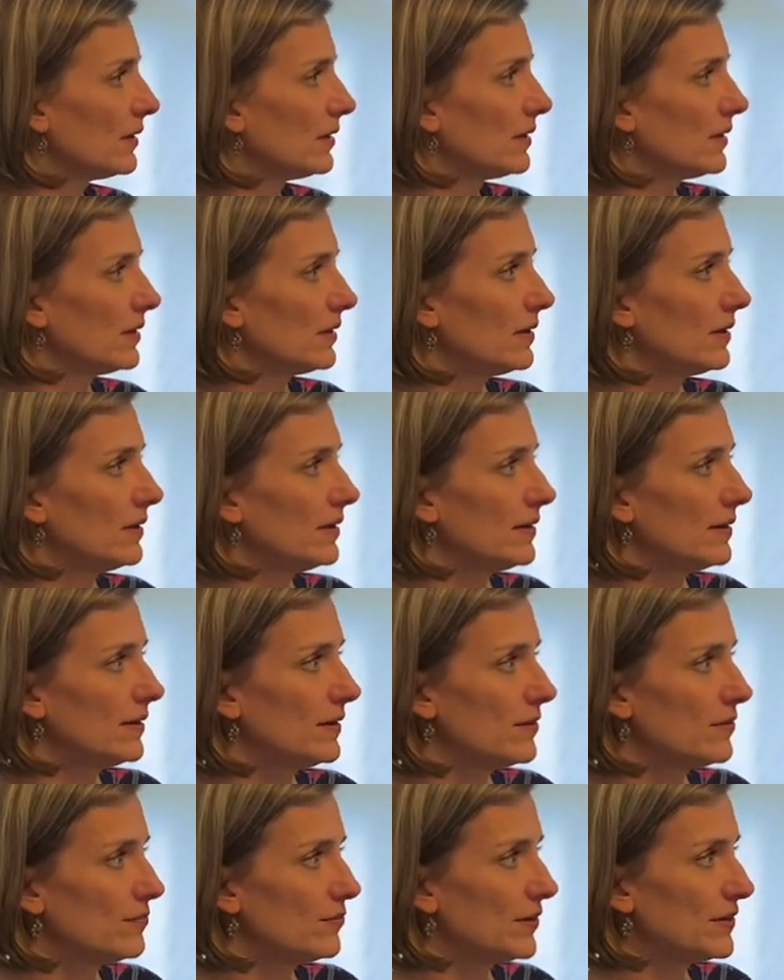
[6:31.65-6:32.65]

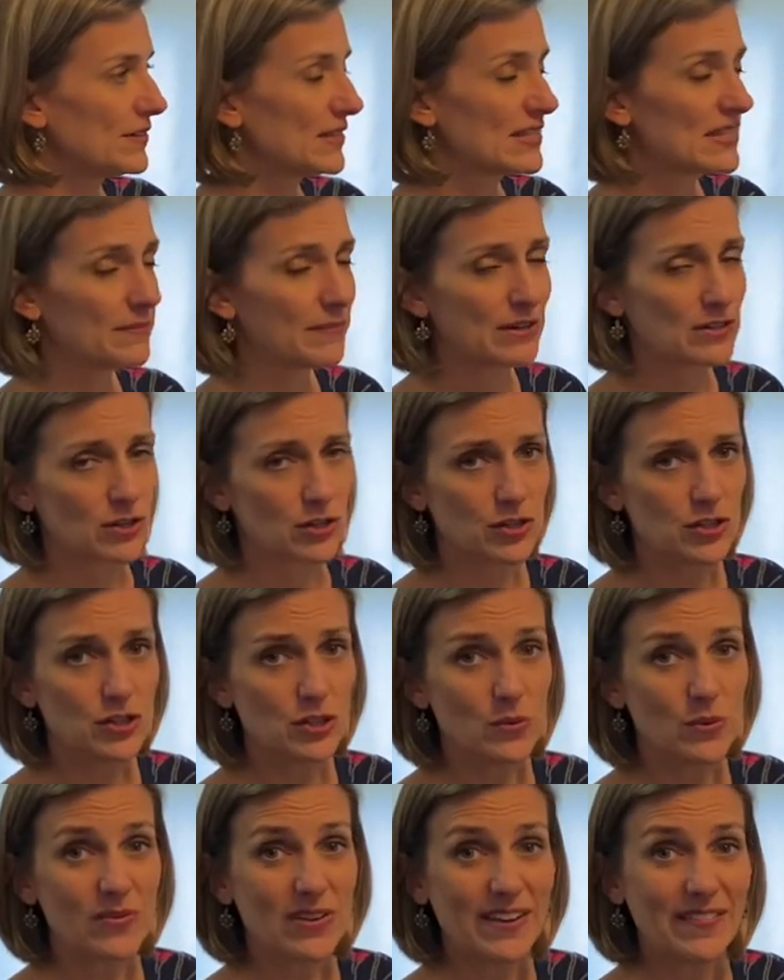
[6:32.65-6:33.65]
for instance, in measure two,
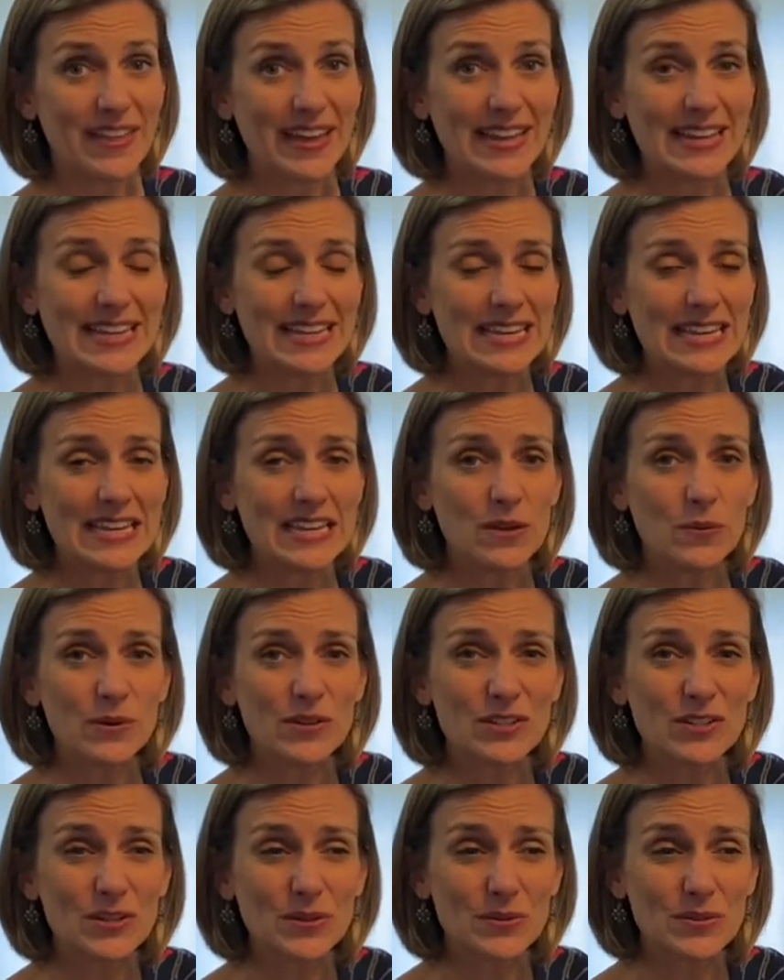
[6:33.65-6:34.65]
we've got that E
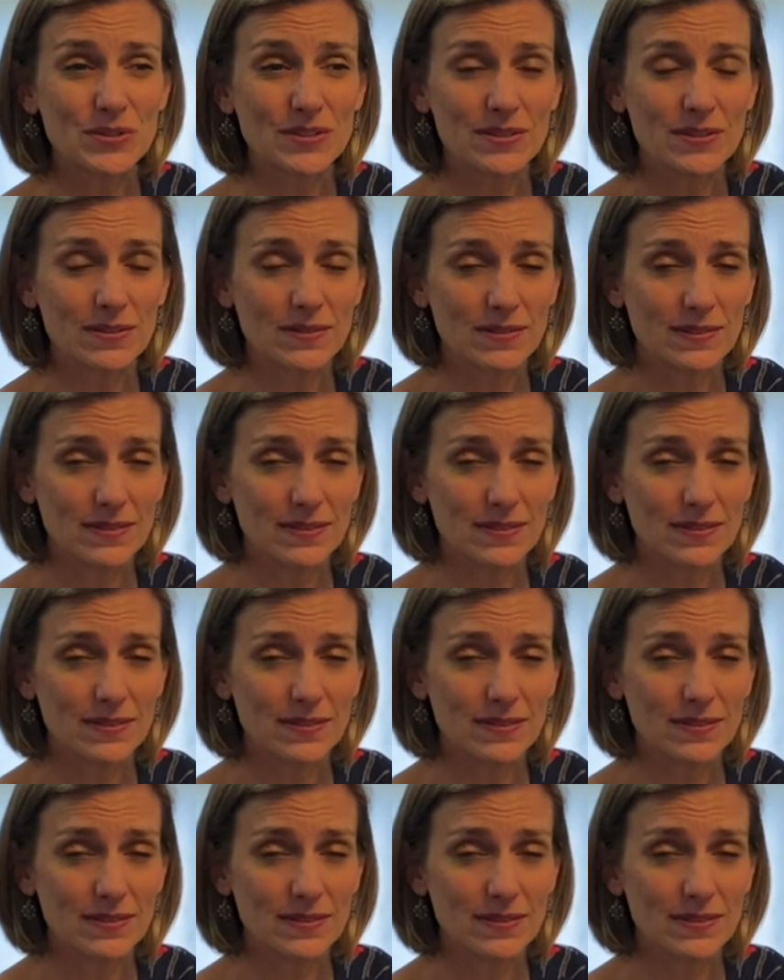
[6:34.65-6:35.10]
which goes to